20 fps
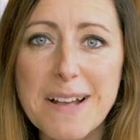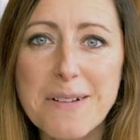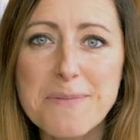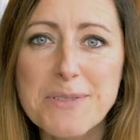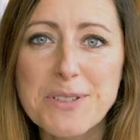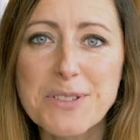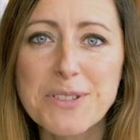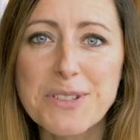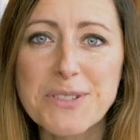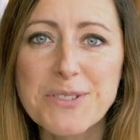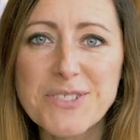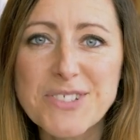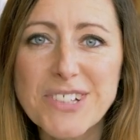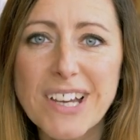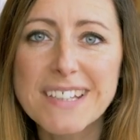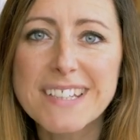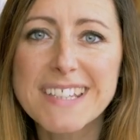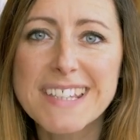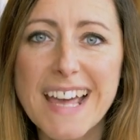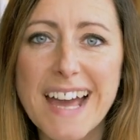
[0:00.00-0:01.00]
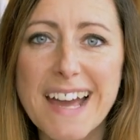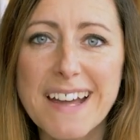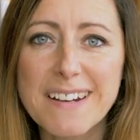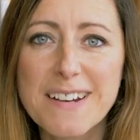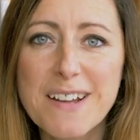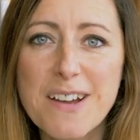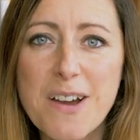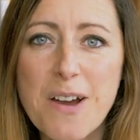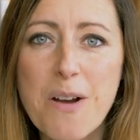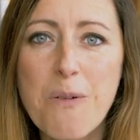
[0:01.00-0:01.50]
helps you do just that,
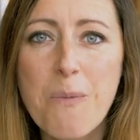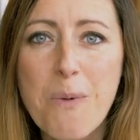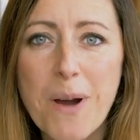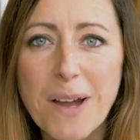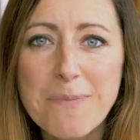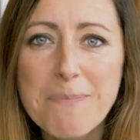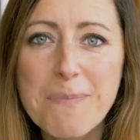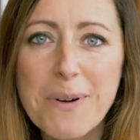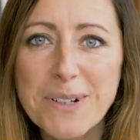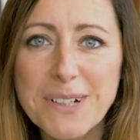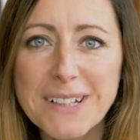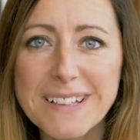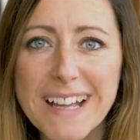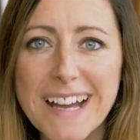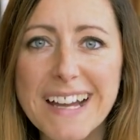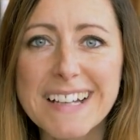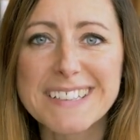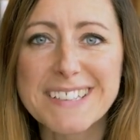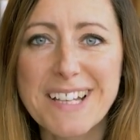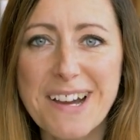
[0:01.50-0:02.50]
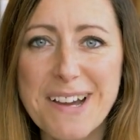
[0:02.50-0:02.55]
one bottle at a